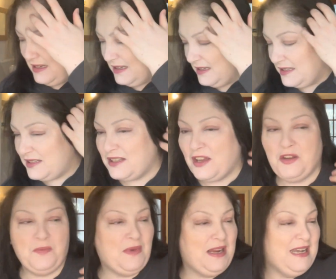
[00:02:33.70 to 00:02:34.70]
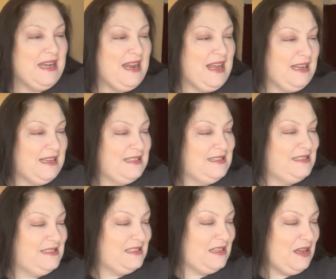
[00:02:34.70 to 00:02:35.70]
So my
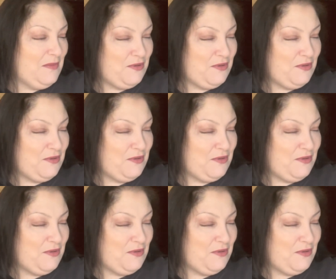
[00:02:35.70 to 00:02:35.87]
next